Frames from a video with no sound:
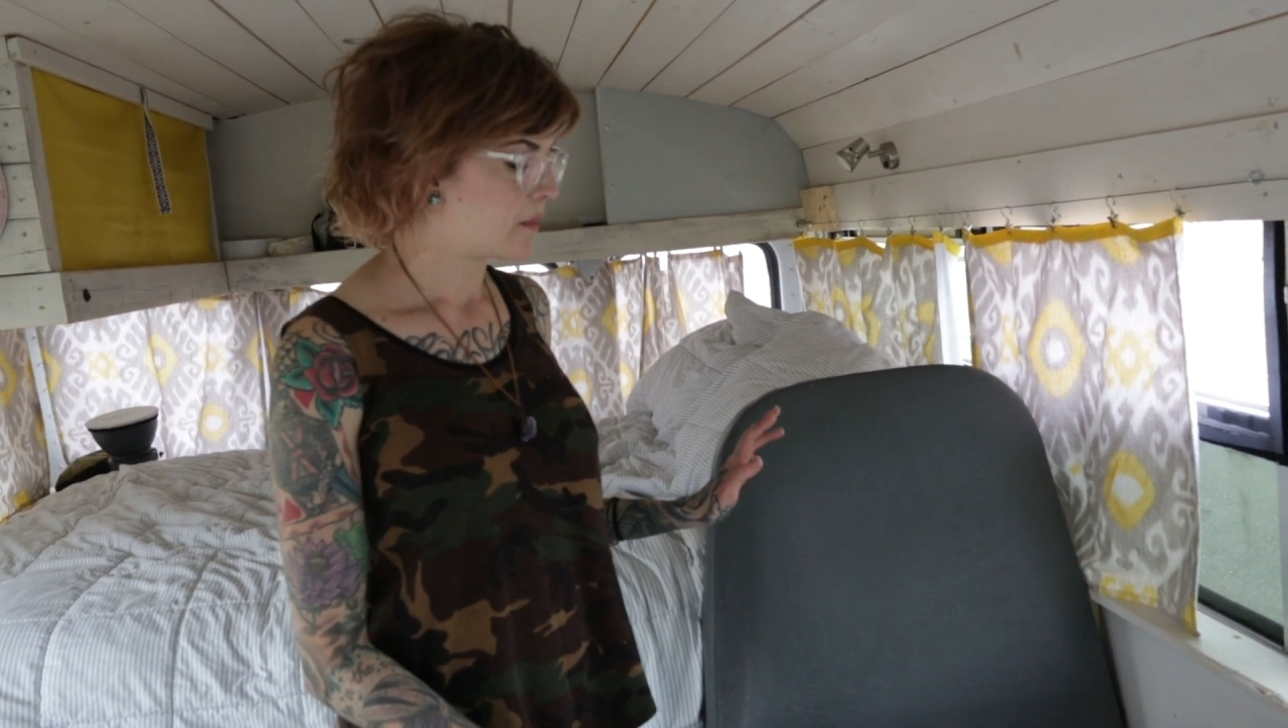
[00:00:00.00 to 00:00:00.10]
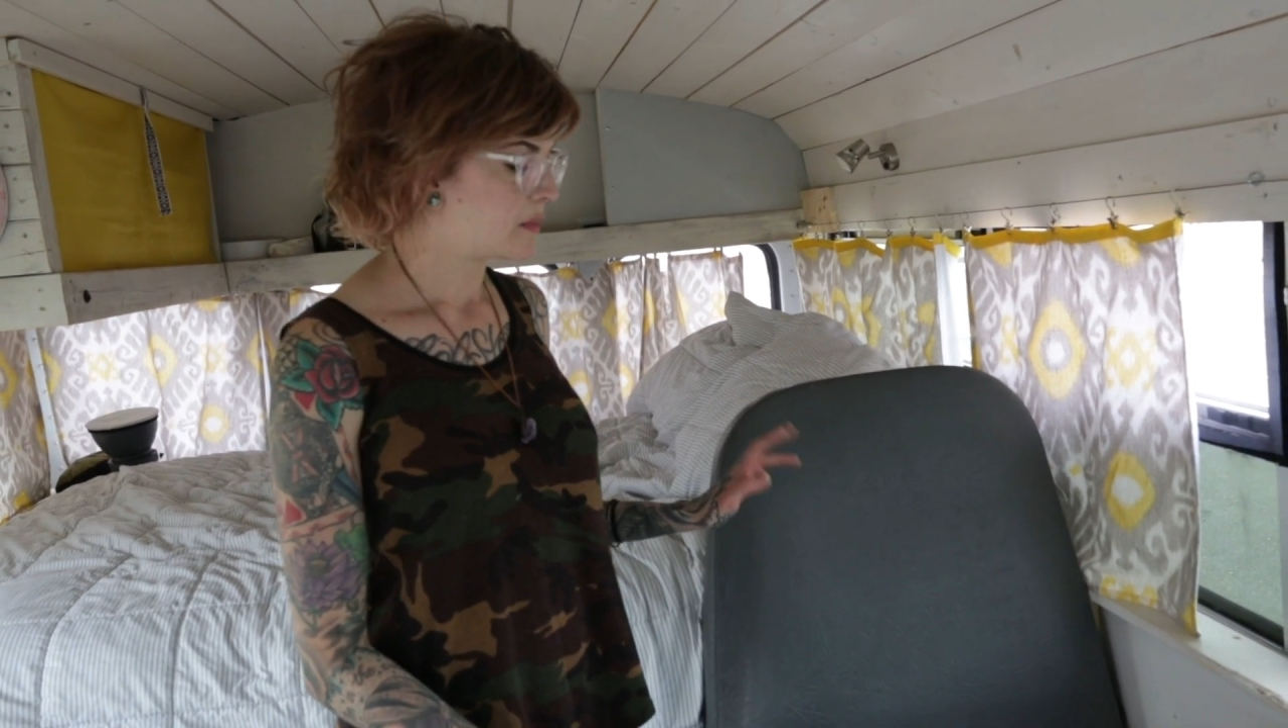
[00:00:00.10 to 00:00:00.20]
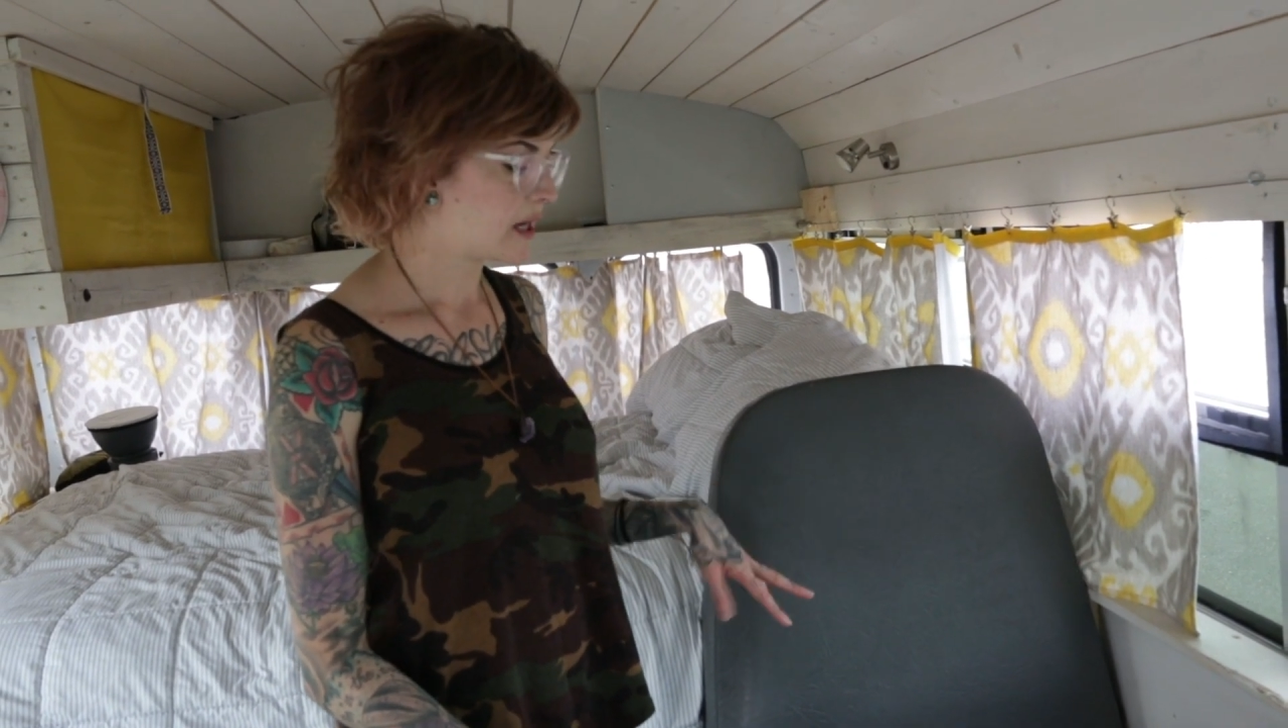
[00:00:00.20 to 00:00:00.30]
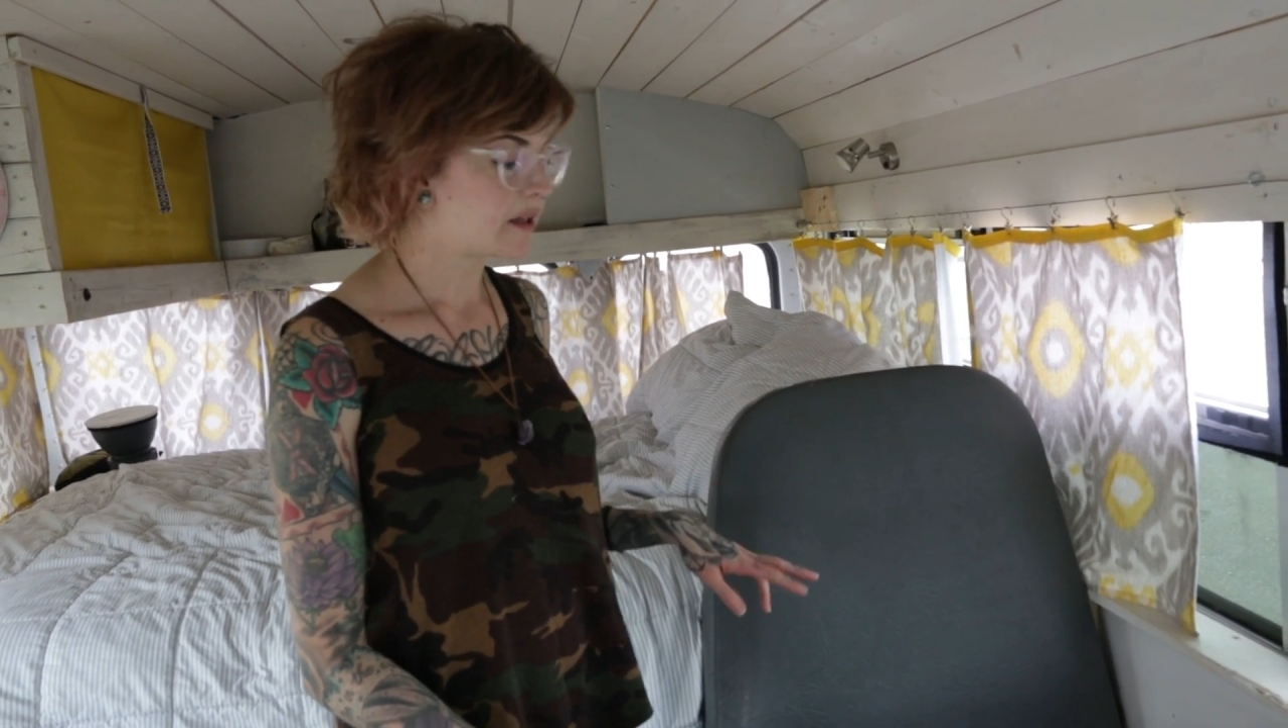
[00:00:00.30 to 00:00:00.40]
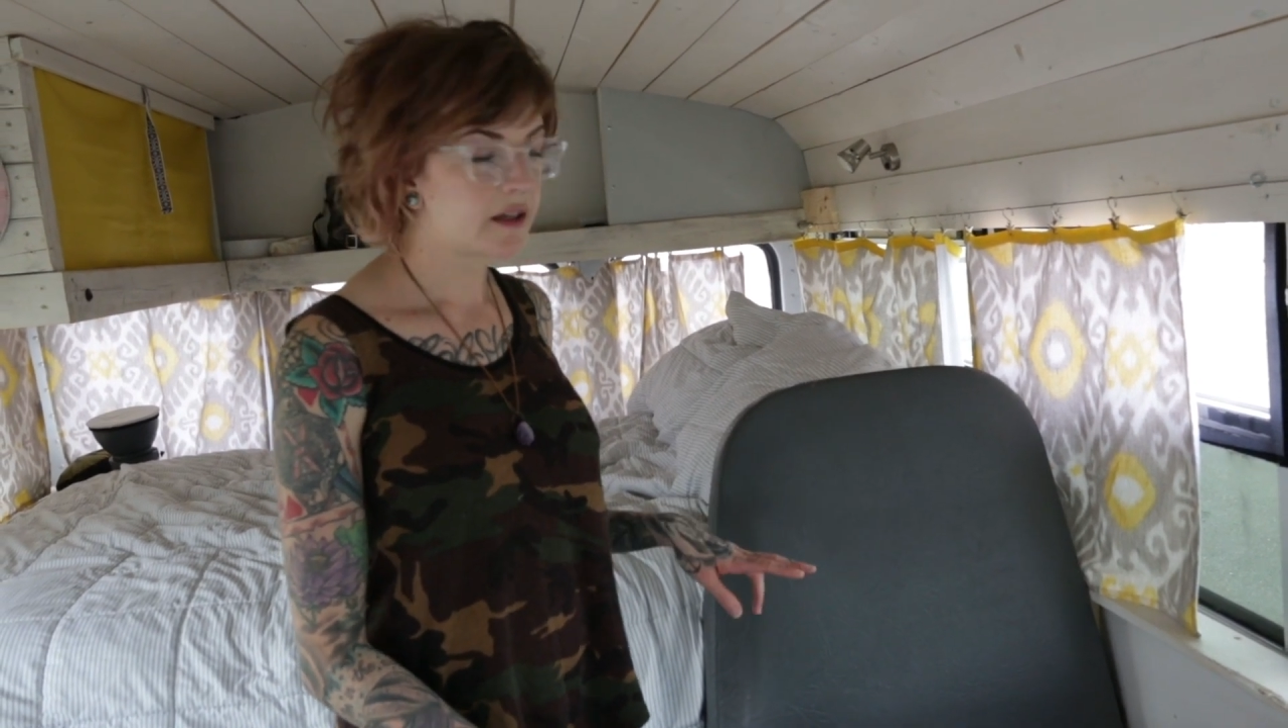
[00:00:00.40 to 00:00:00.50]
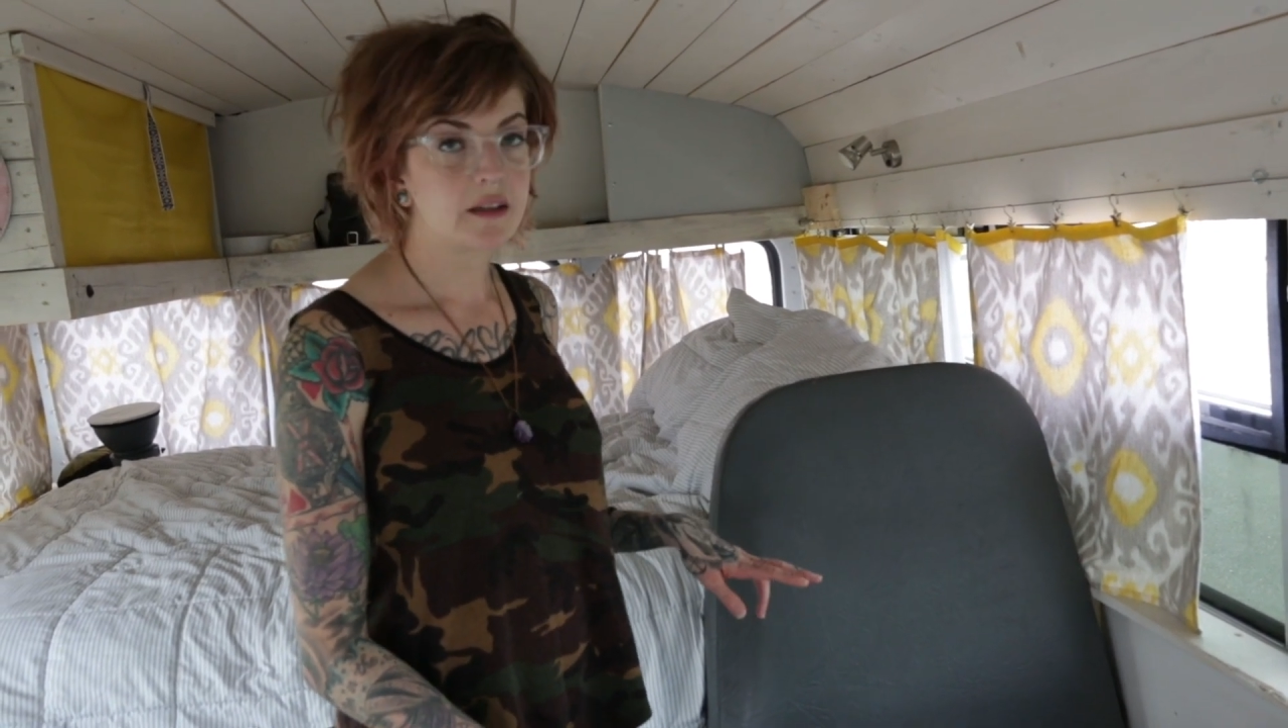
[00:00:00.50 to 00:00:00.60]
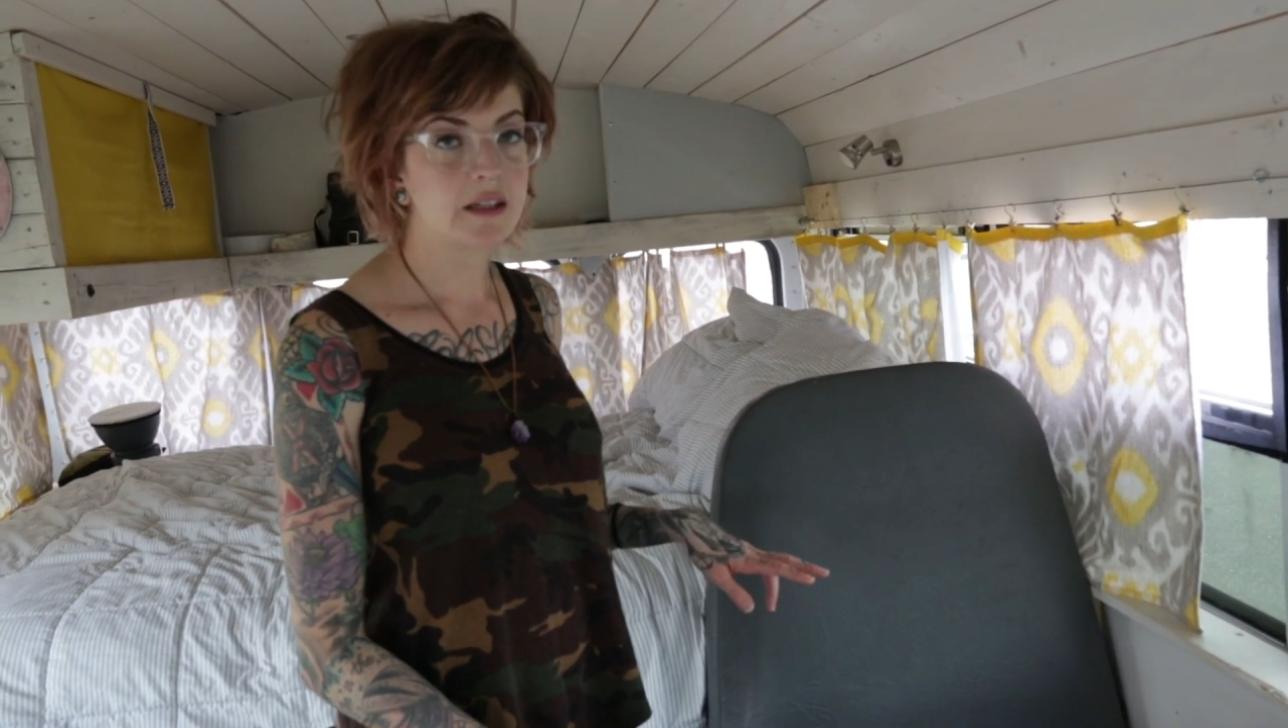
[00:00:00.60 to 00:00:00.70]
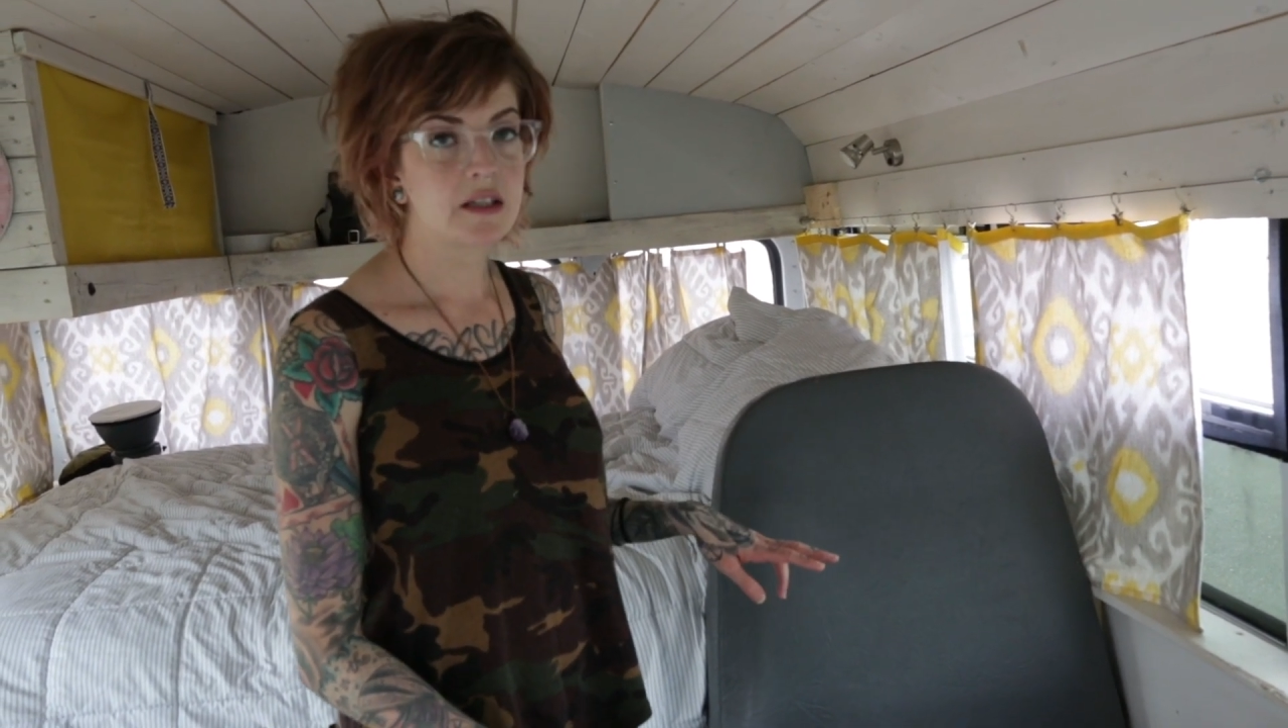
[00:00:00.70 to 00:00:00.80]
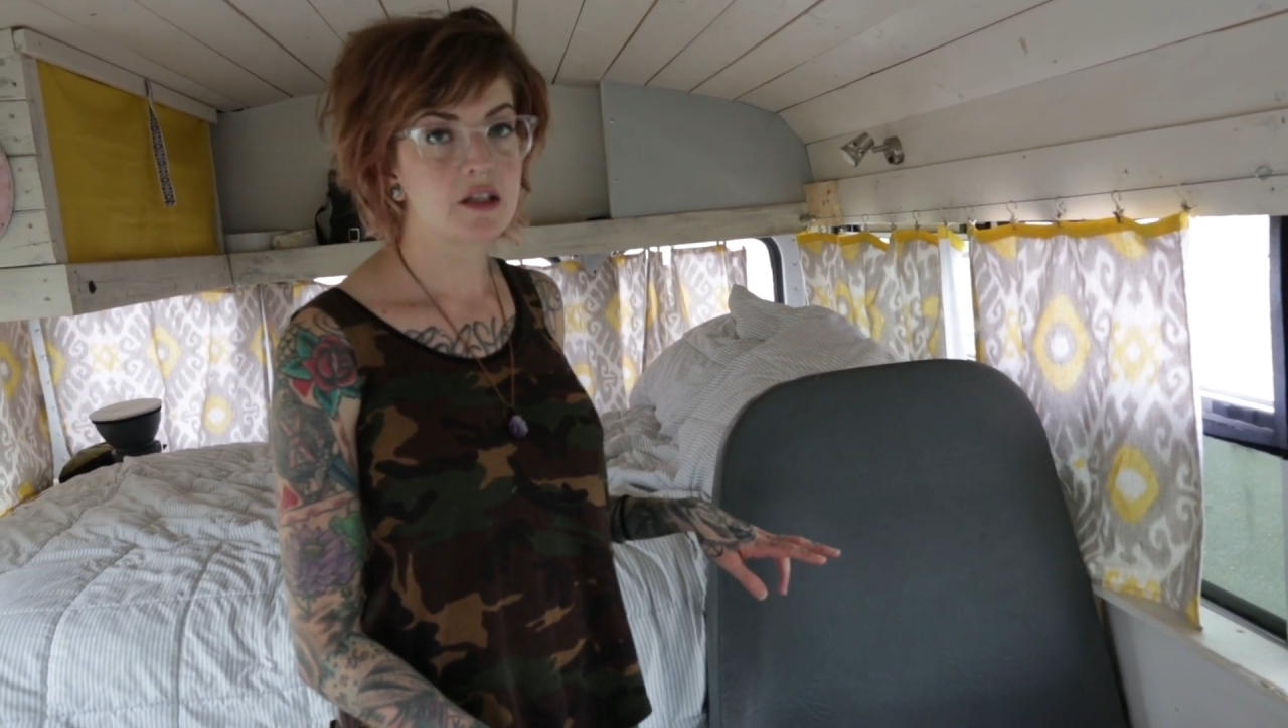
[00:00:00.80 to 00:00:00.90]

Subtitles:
Technically,